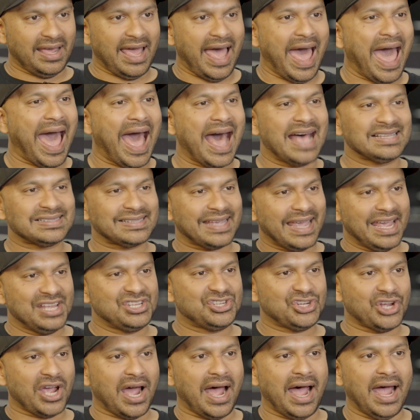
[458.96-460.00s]
has
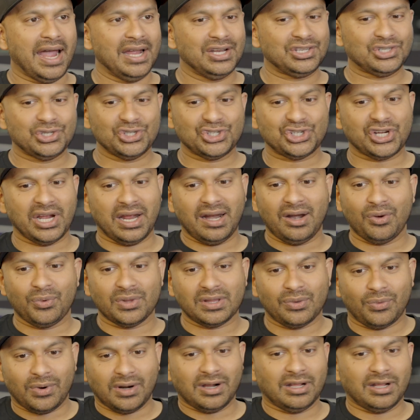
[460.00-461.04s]
AGI to share it
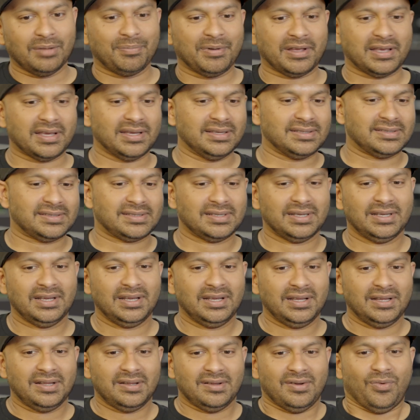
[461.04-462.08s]
with the world, because
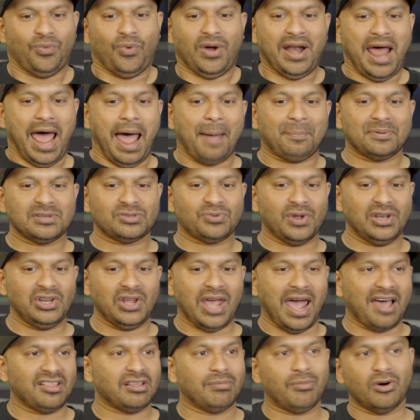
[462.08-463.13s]
what happens when you
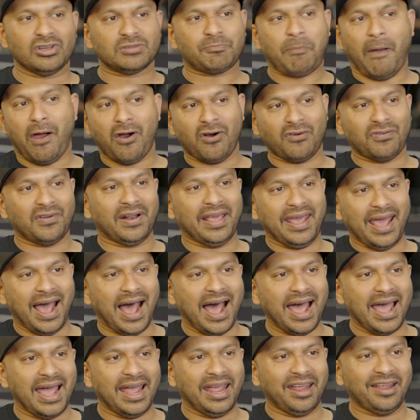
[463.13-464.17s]
have the most powerful
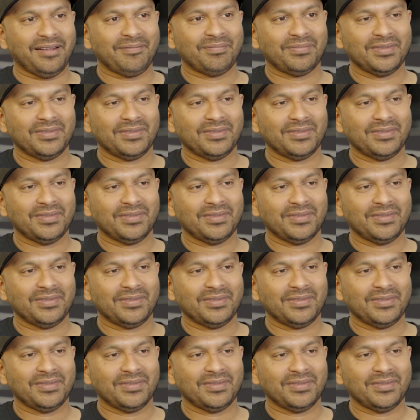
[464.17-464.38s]
AI,